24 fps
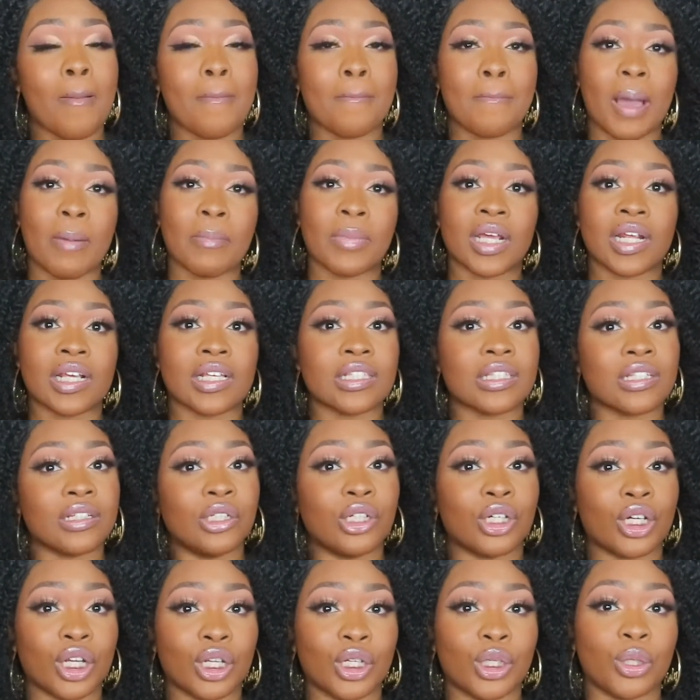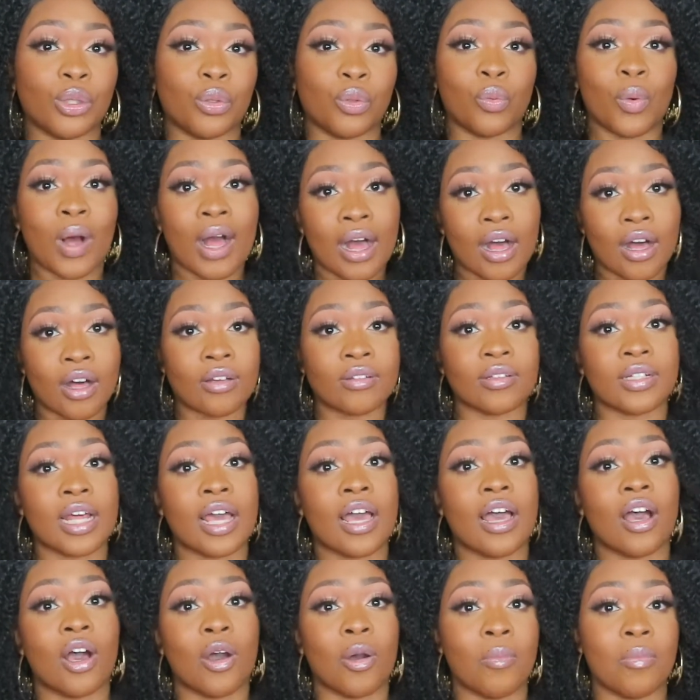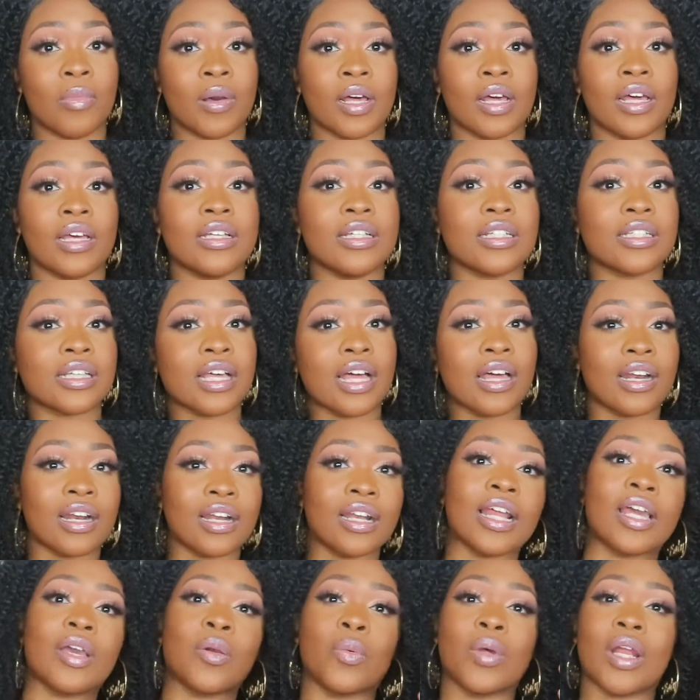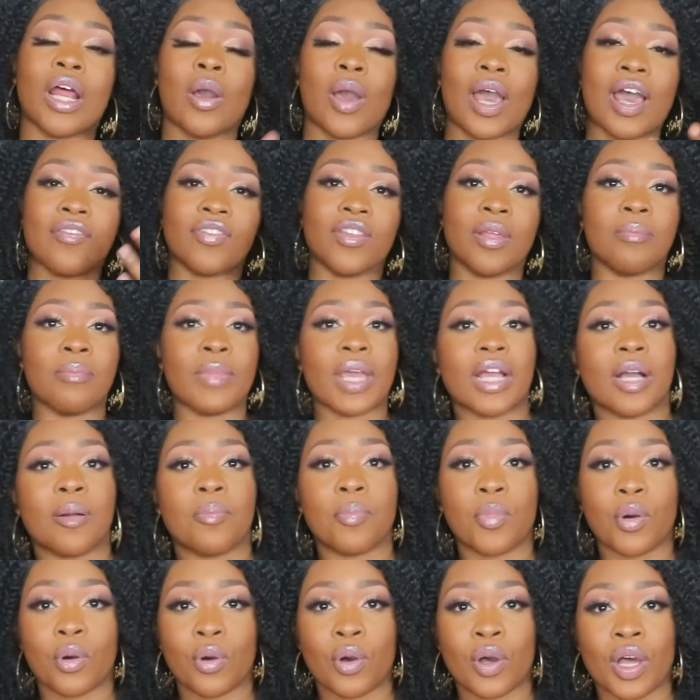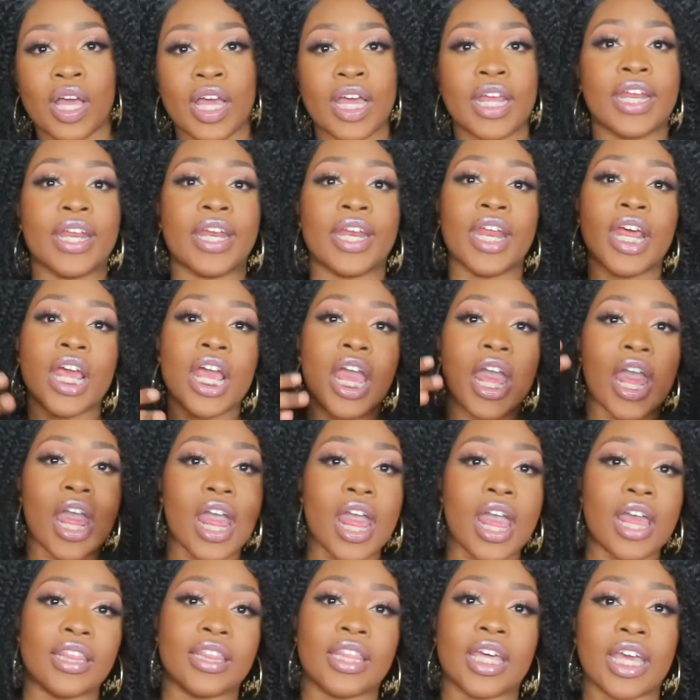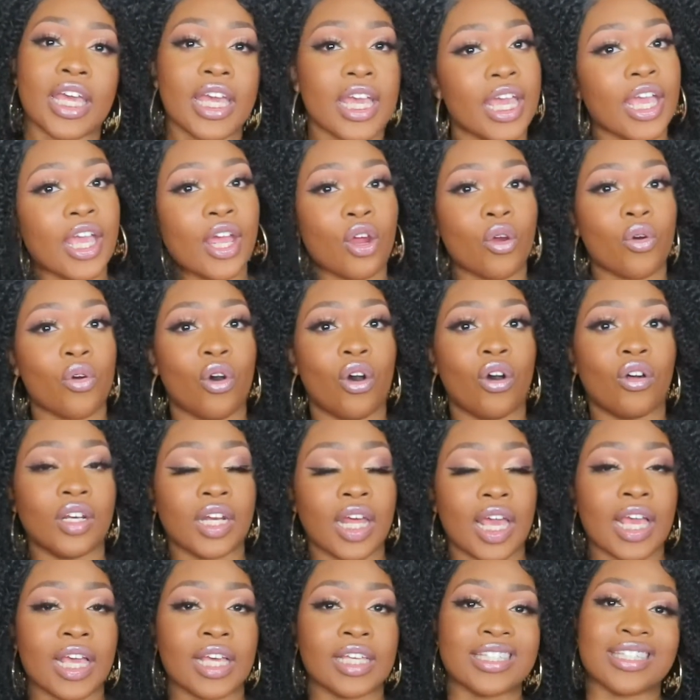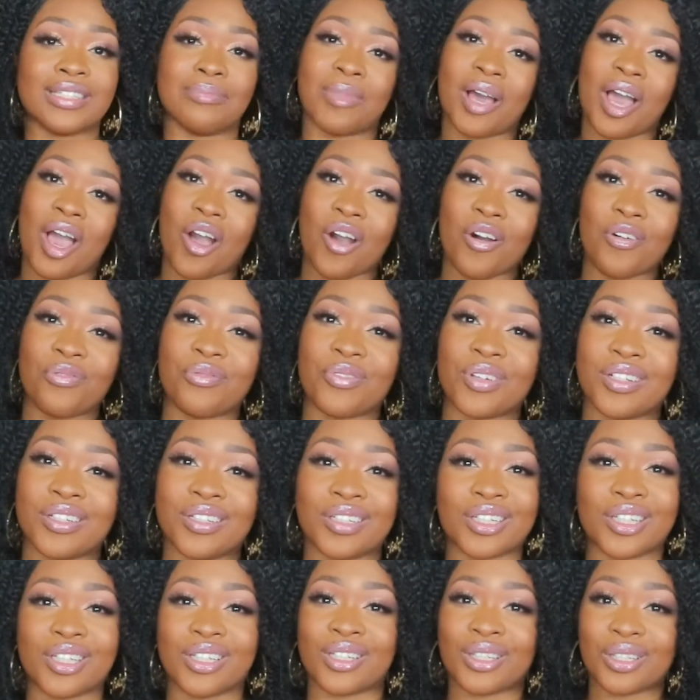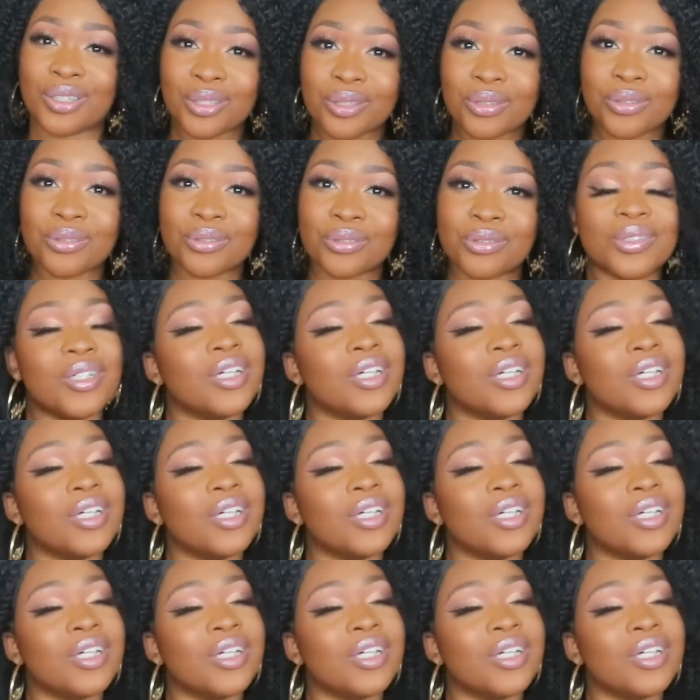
I mean, it still look a little wild now, but it's kind of like when I have the makeup on and the hair all nice and my outfit looking cute,